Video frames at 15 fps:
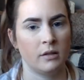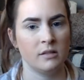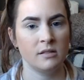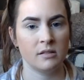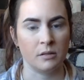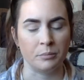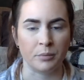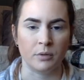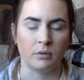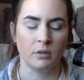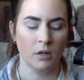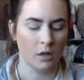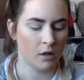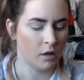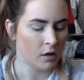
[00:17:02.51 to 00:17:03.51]
a simple
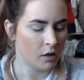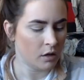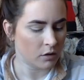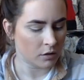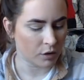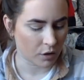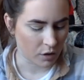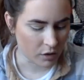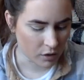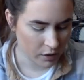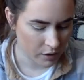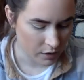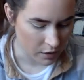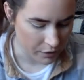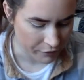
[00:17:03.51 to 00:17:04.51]
look.
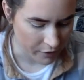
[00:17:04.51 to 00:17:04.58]
If